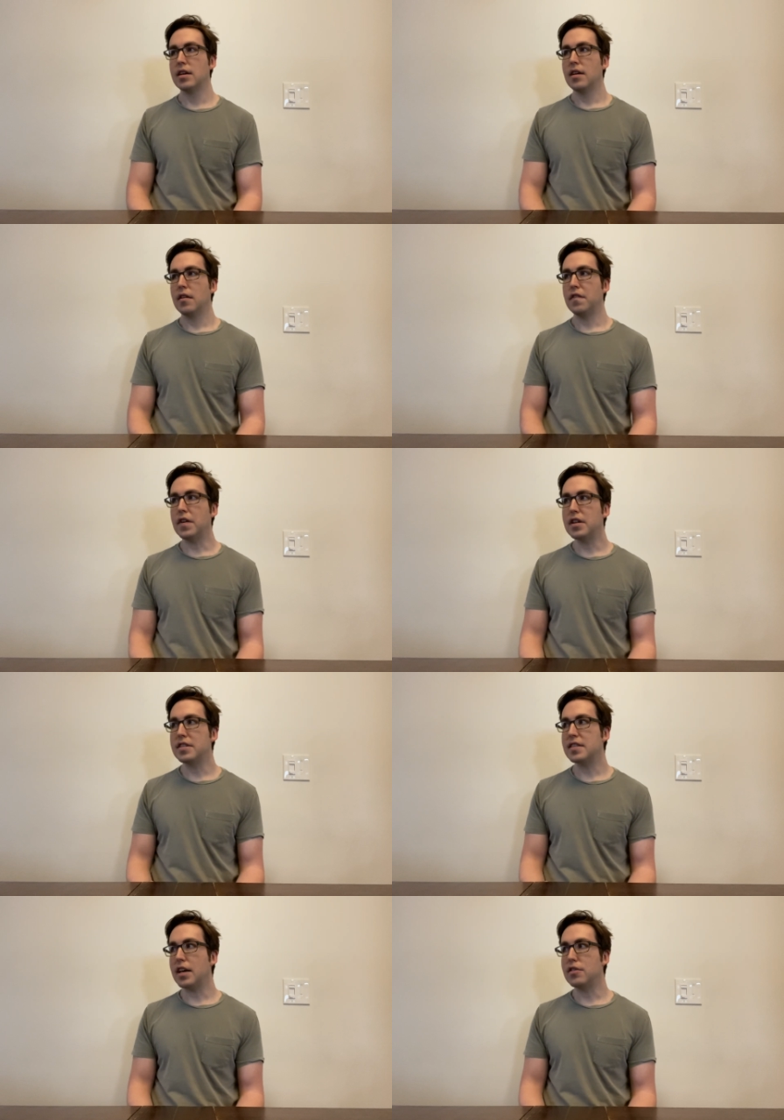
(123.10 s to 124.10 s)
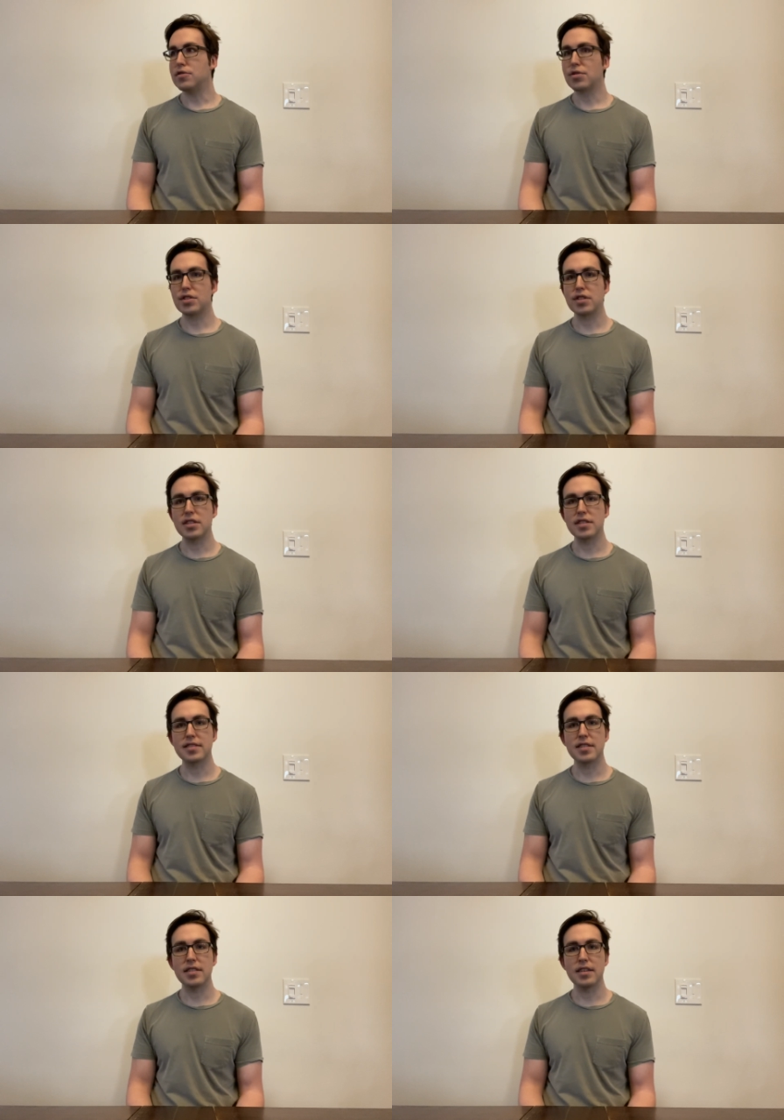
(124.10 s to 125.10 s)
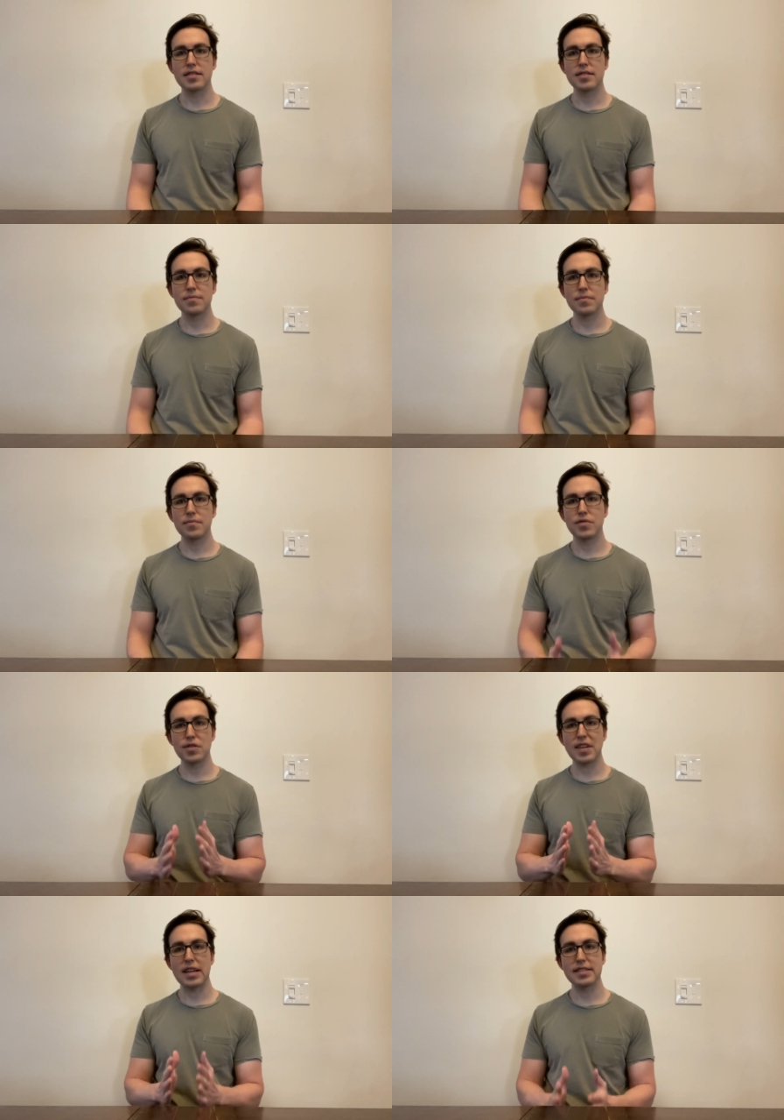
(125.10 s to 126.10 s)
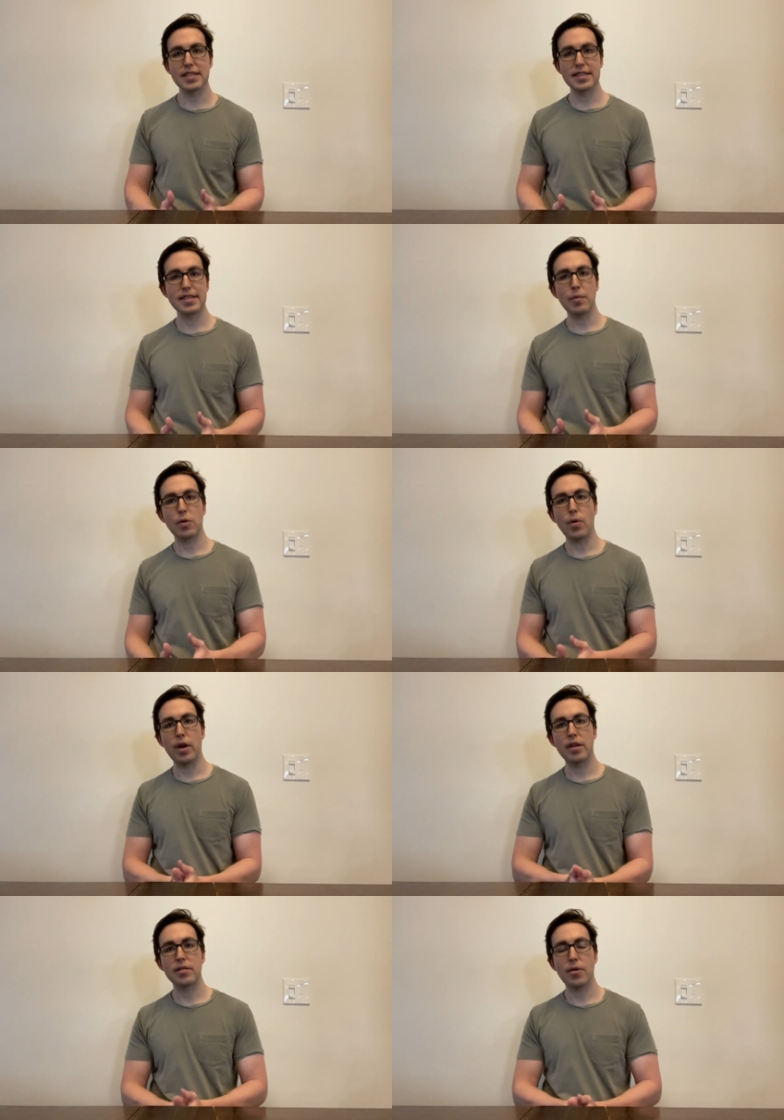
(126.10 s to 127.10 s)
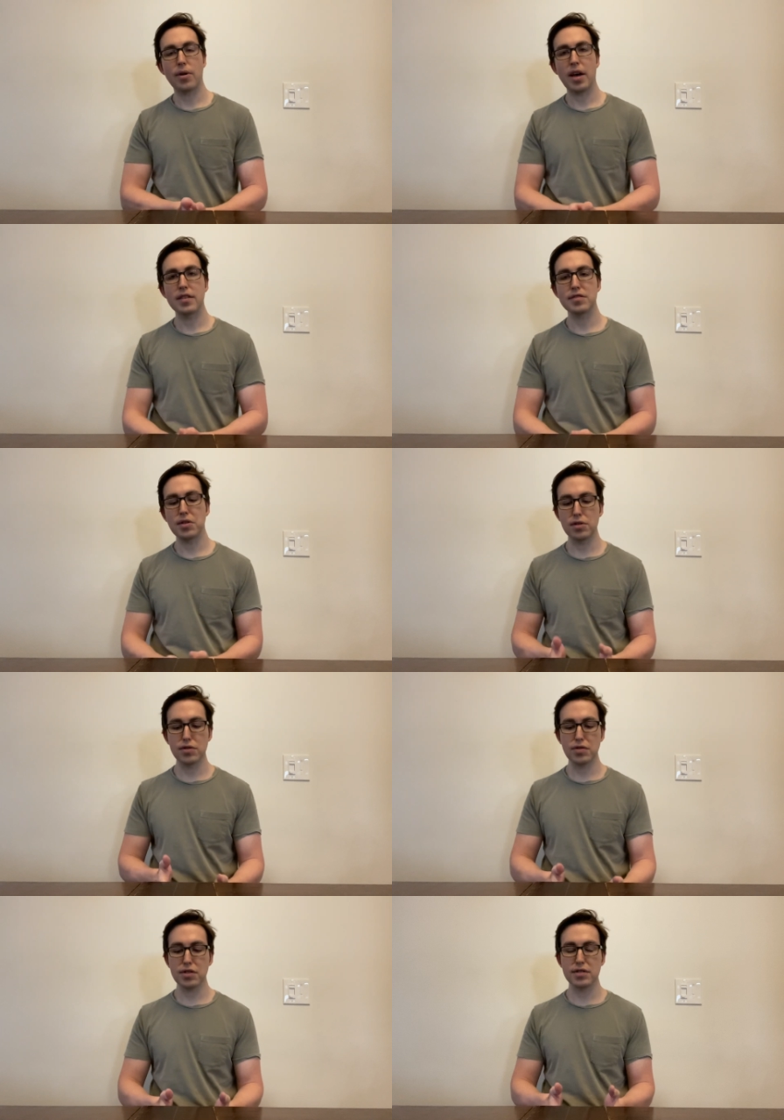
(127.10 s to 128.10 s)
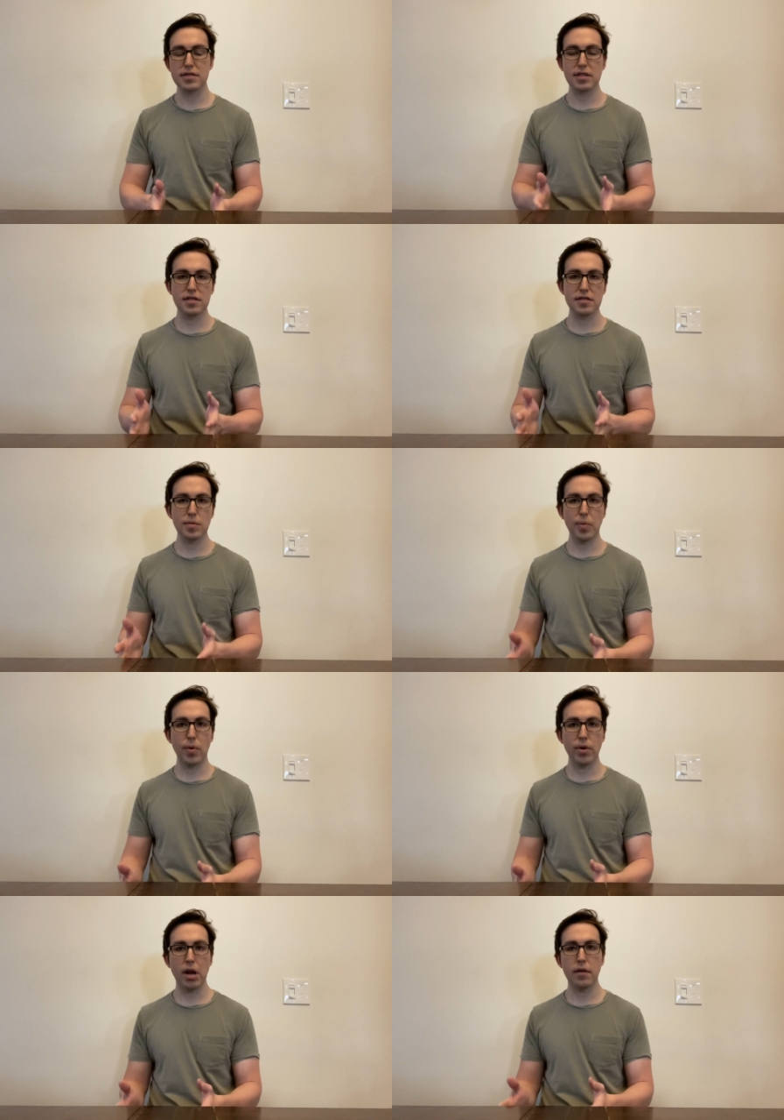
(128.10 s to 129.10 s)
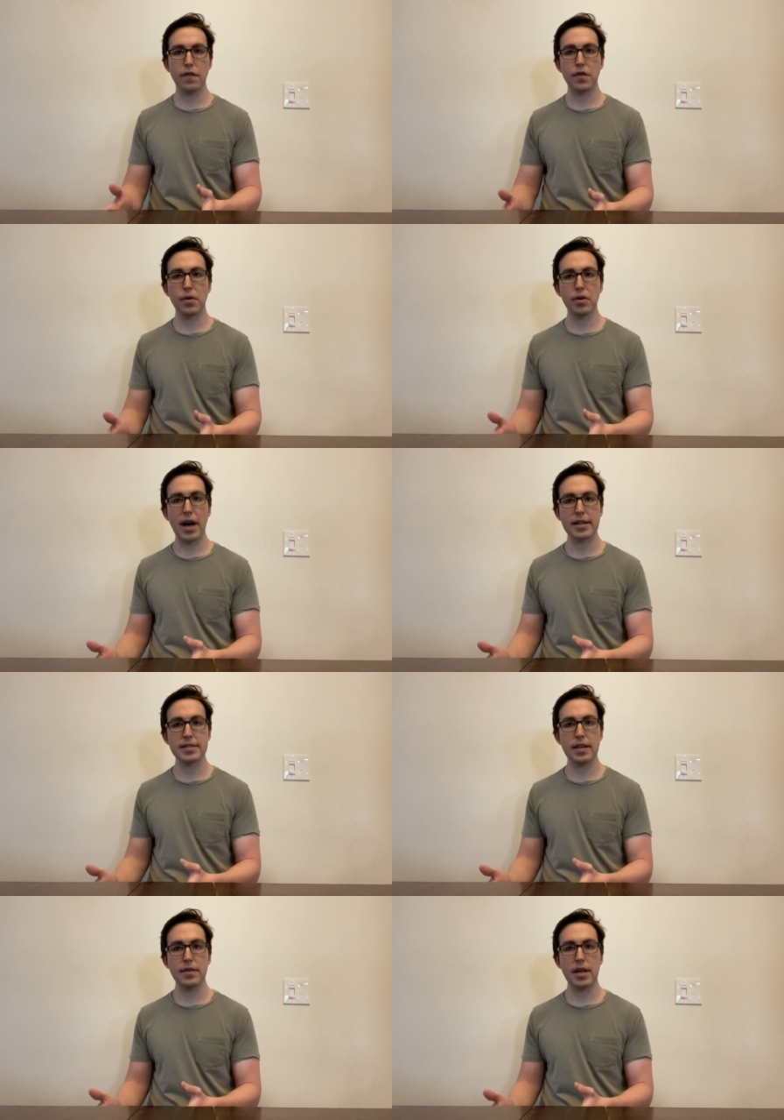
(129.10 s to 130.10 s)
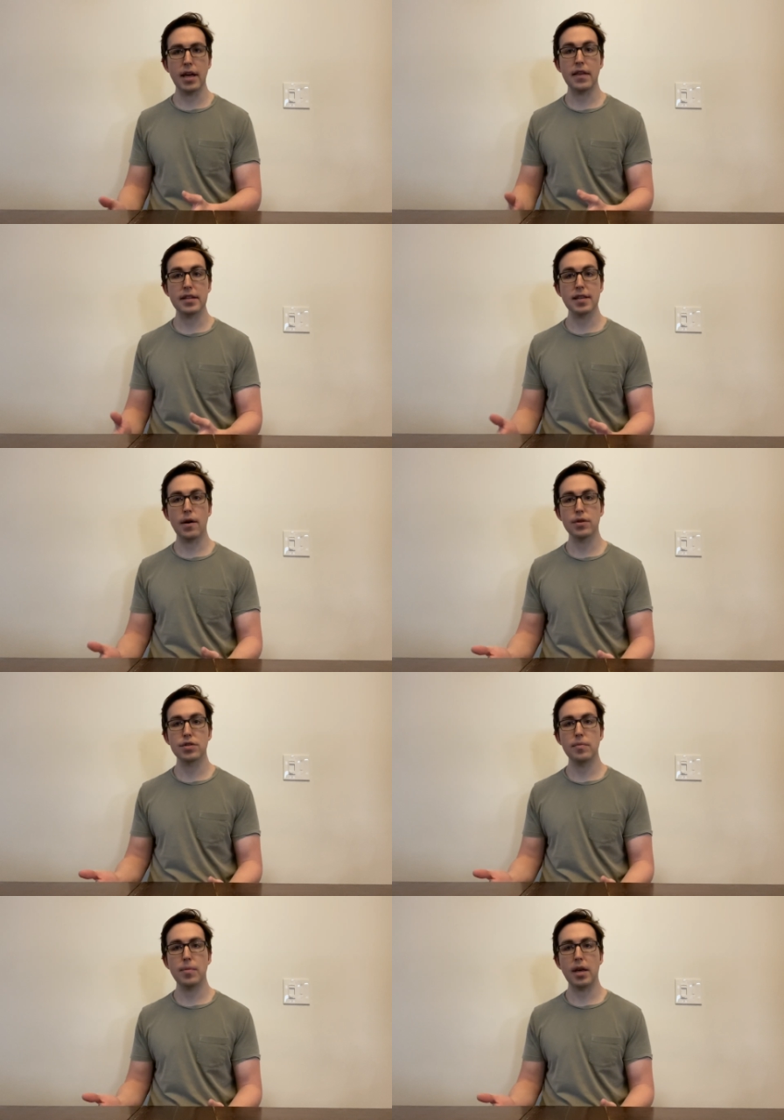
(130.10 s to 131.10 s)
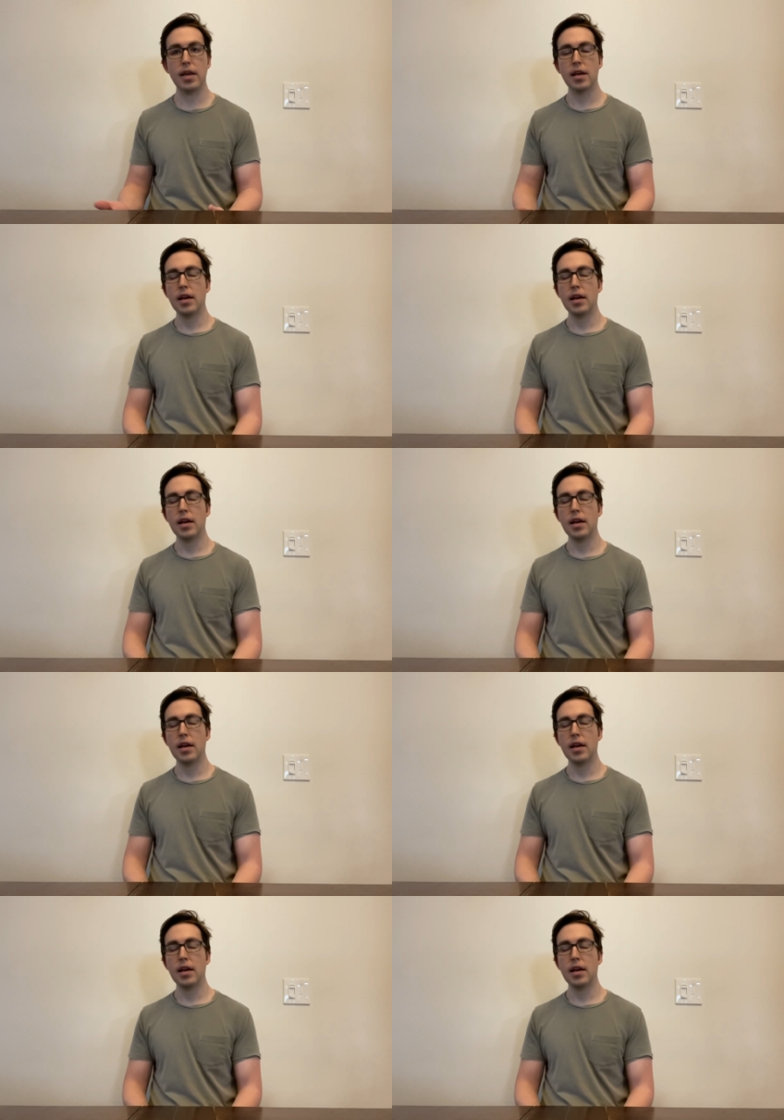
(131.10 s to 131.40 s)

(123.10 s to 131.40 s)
fitness and nutrition, it's two sides to the same coin, okay? So your nutrition is gonna support and fuel your activity, and that's how it should be.